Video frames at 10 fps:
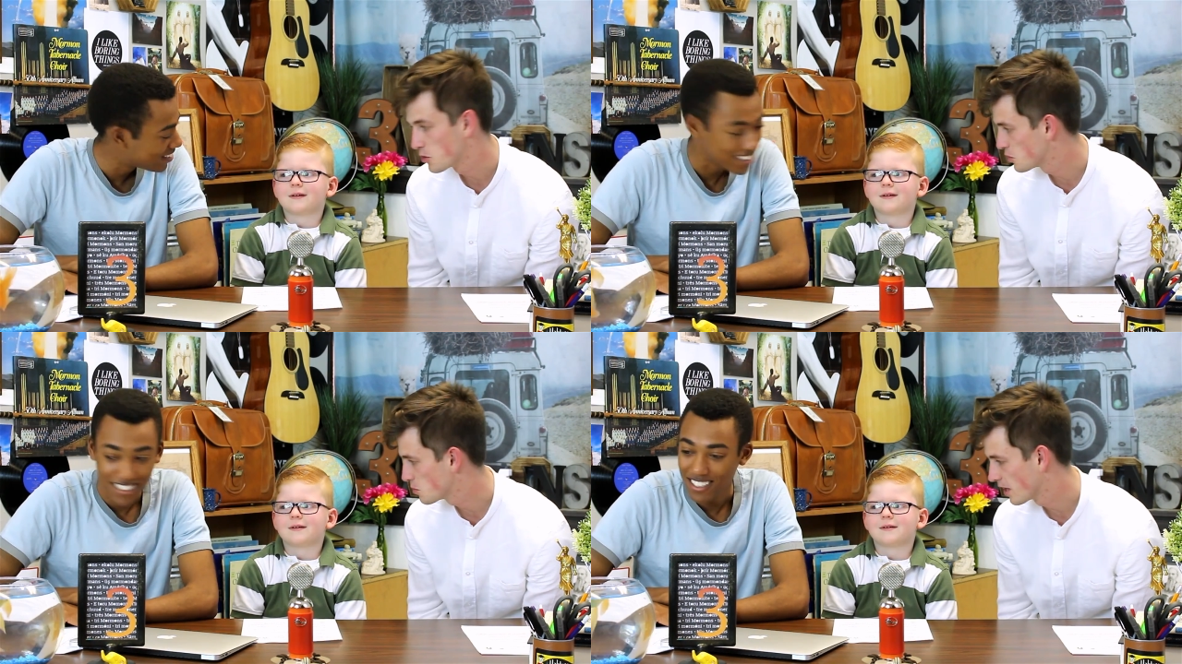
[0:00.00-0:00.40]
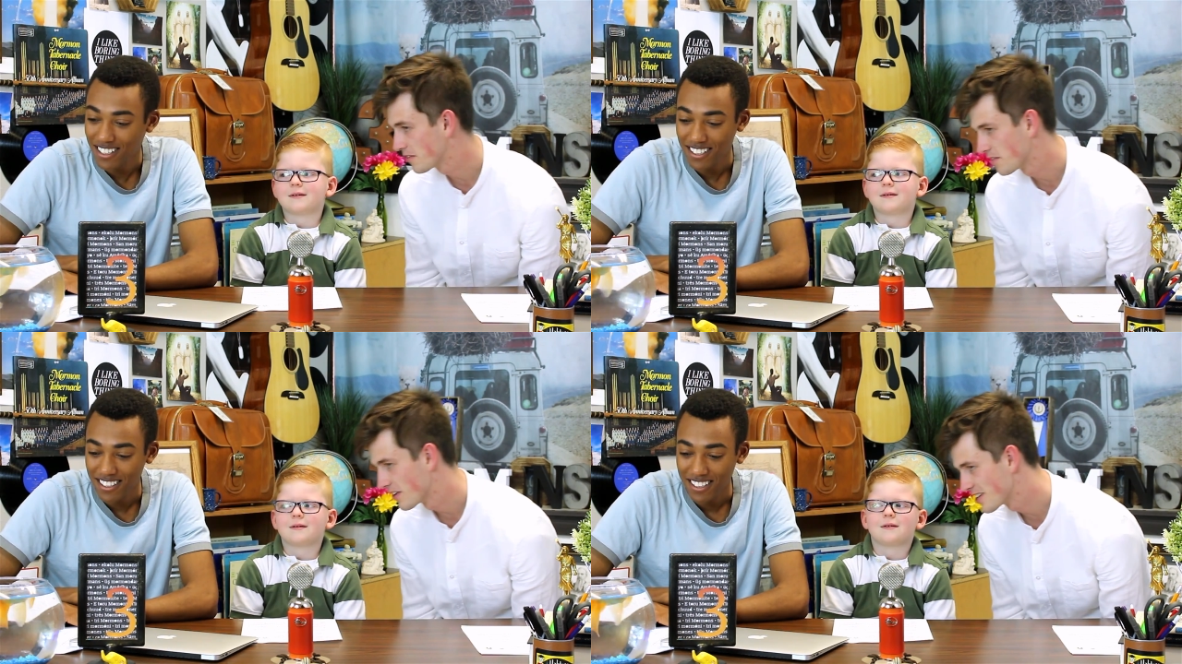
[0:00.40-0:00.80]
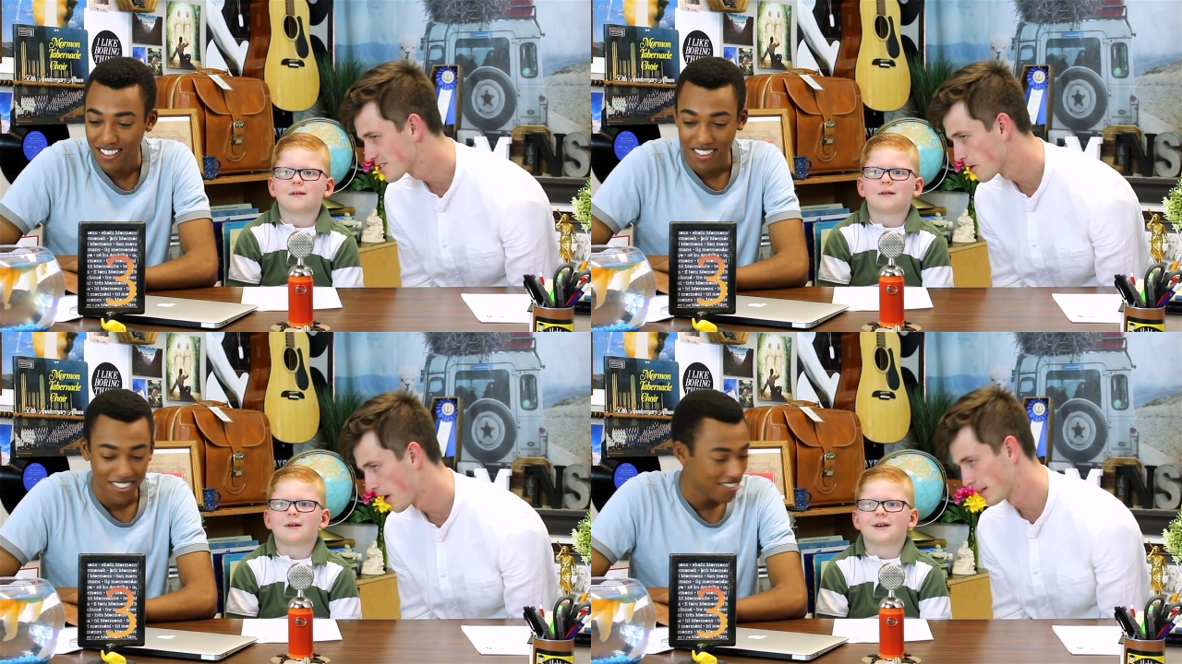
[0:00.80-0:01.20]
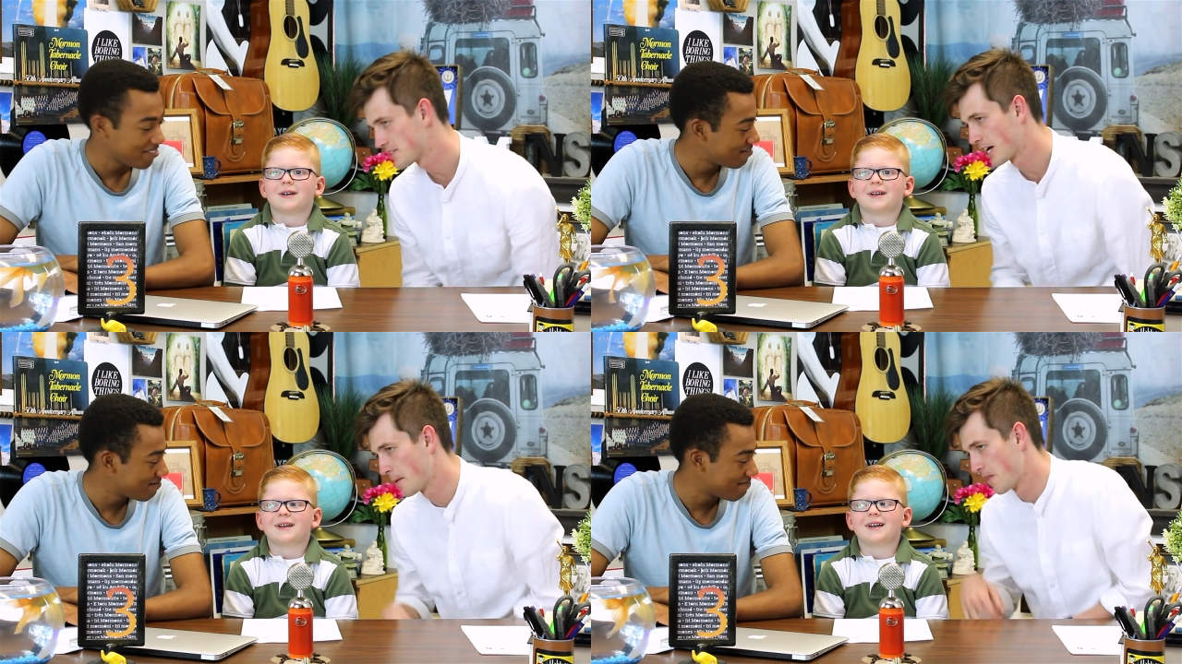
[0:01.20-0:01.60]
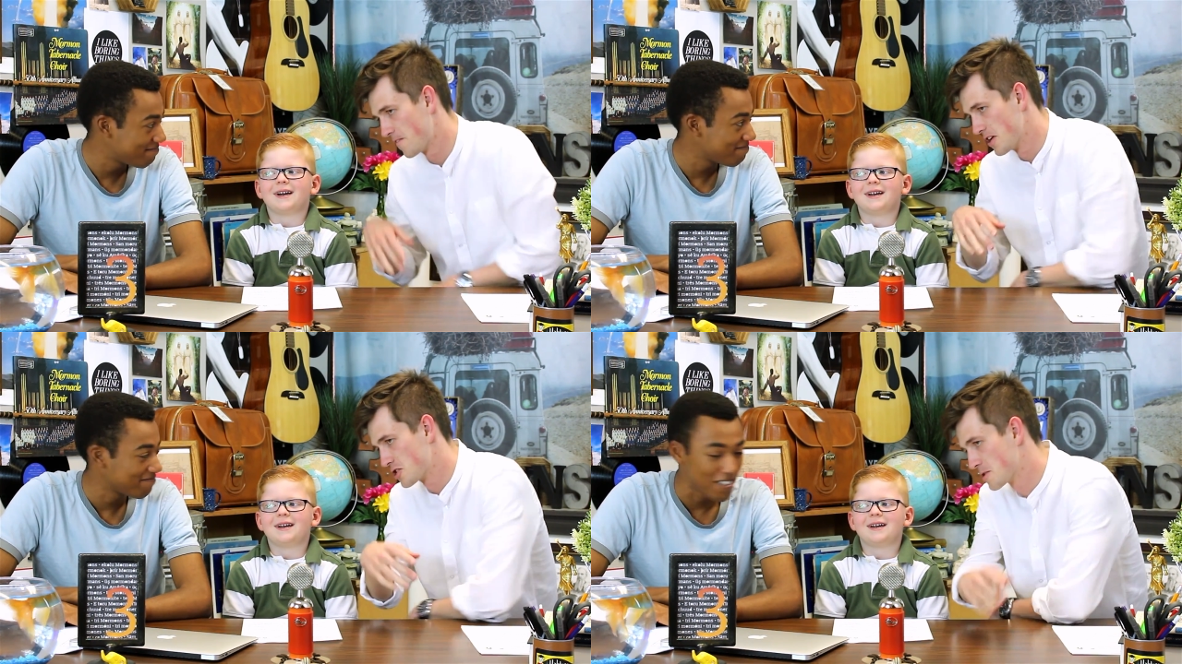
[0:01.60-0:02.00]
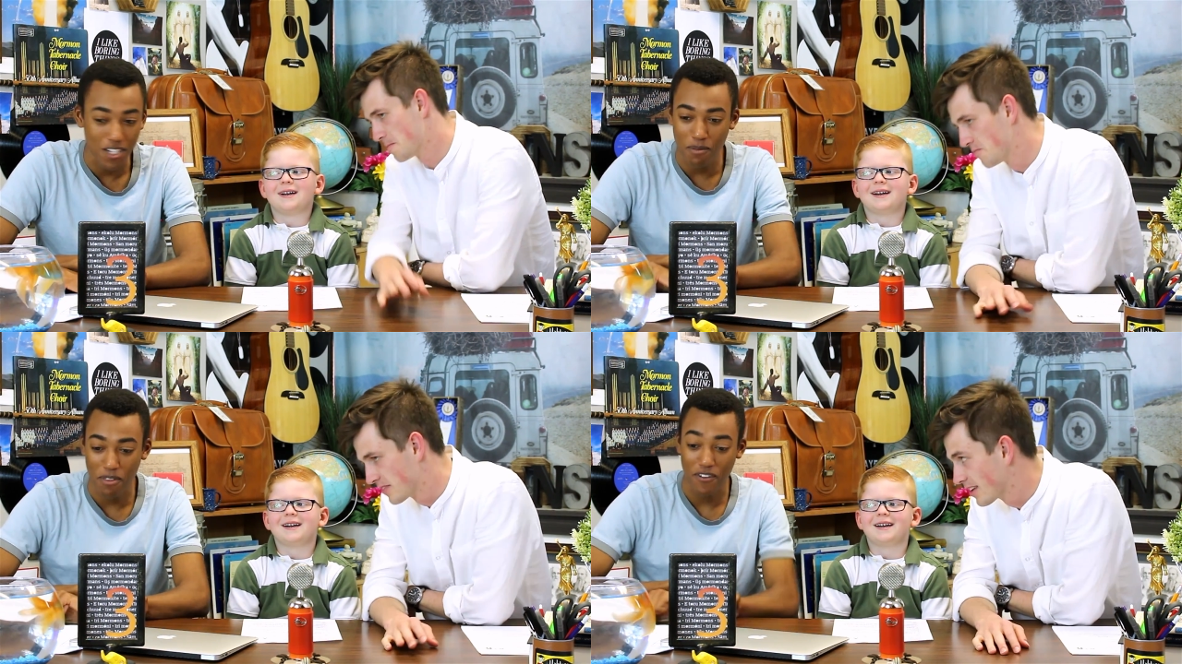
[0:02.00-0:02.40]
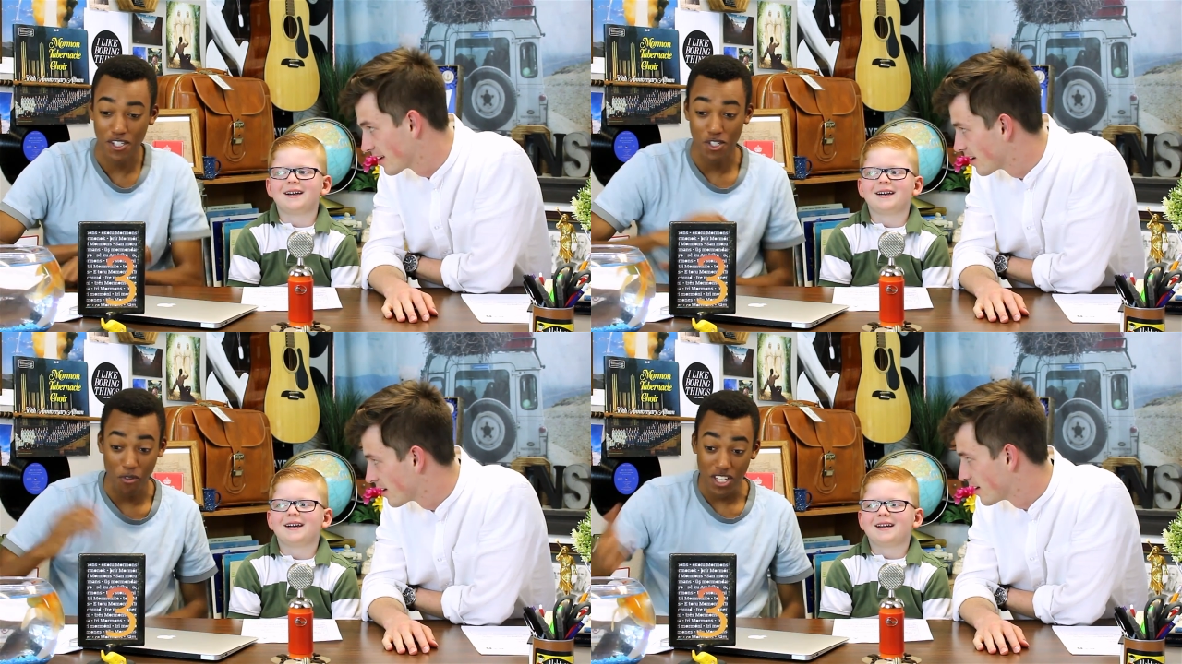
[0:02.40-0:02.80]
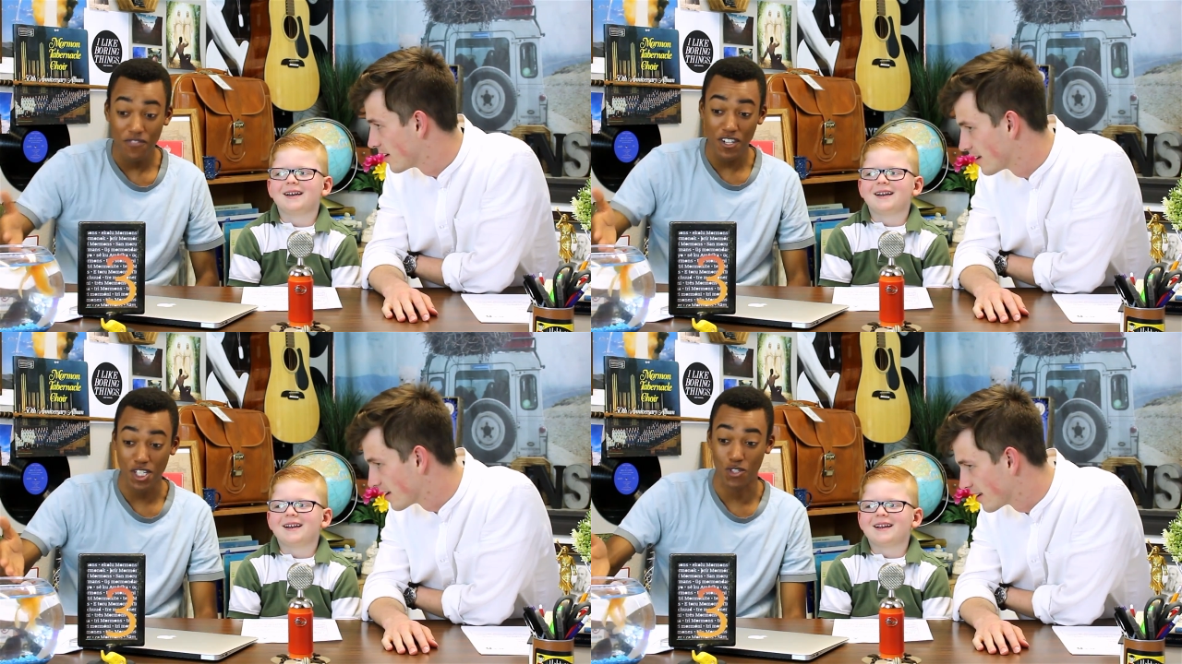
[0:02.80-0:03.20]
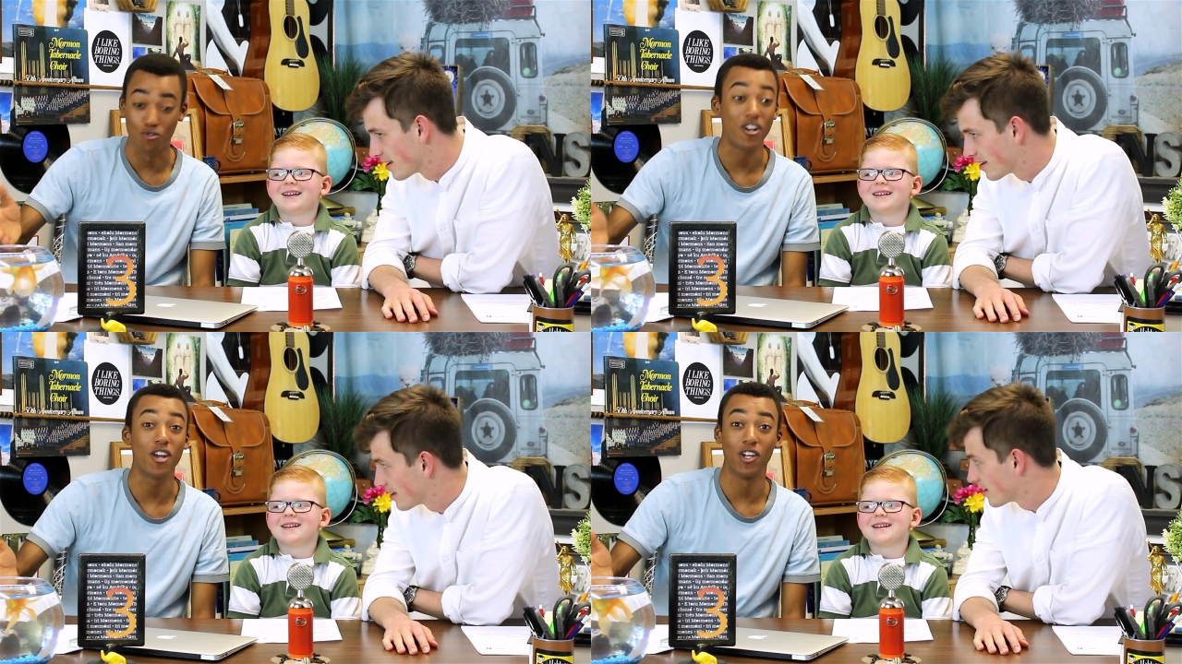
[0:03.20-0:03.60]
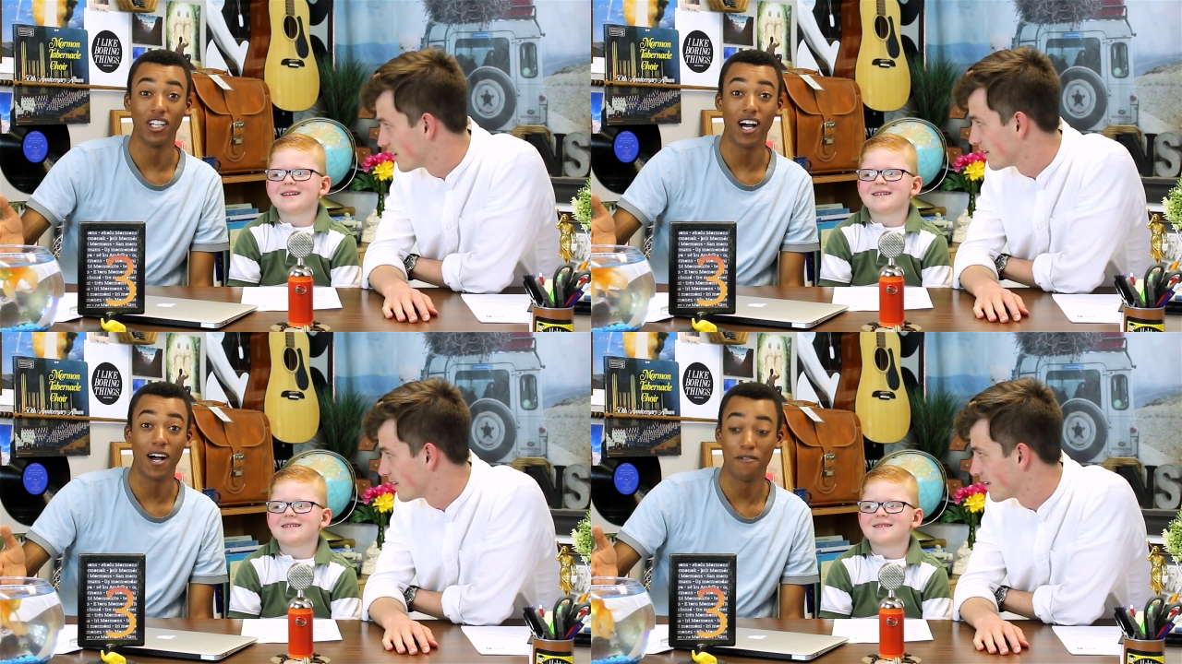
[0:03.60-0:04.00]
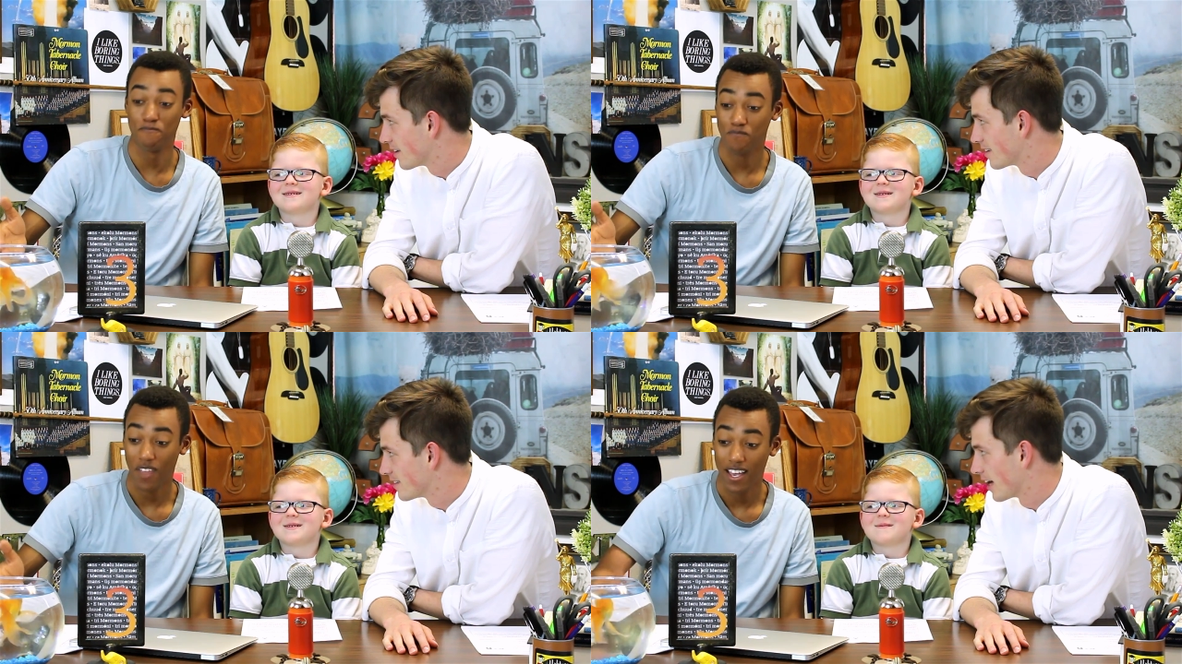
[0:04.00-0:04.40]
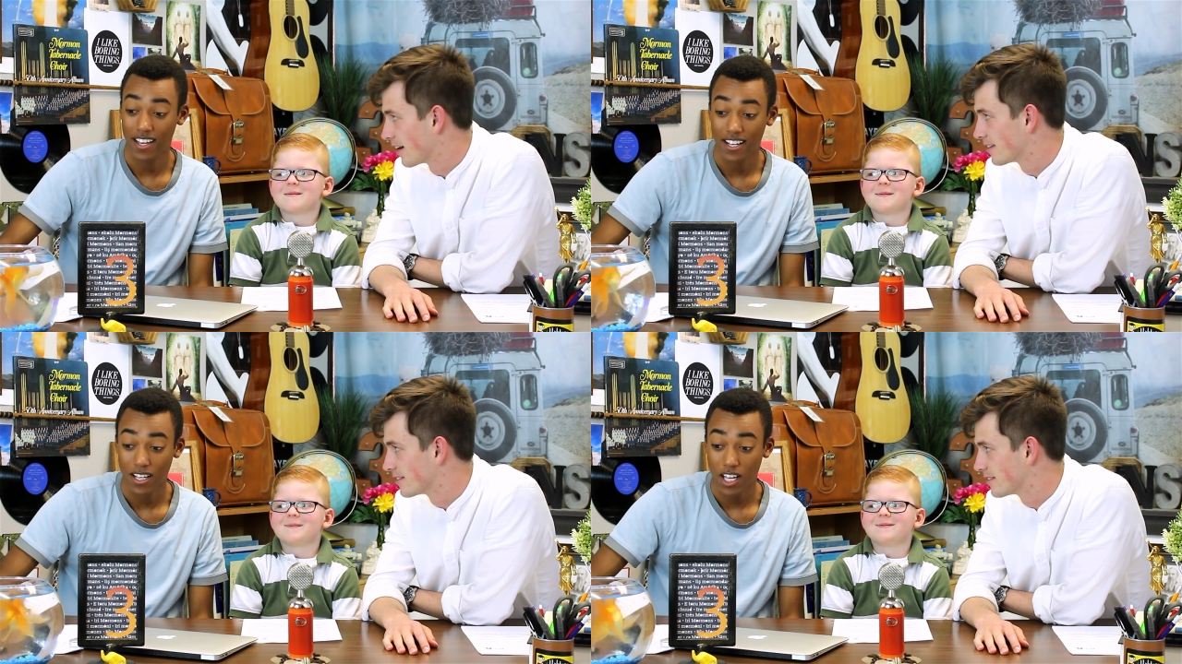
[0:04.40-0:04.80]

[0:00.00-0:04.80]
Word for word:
Speaker 1: Dude, do you love the fish? All right, let's talk about the fish. Let's talk about the fish. So this fish is real. Um, yeah.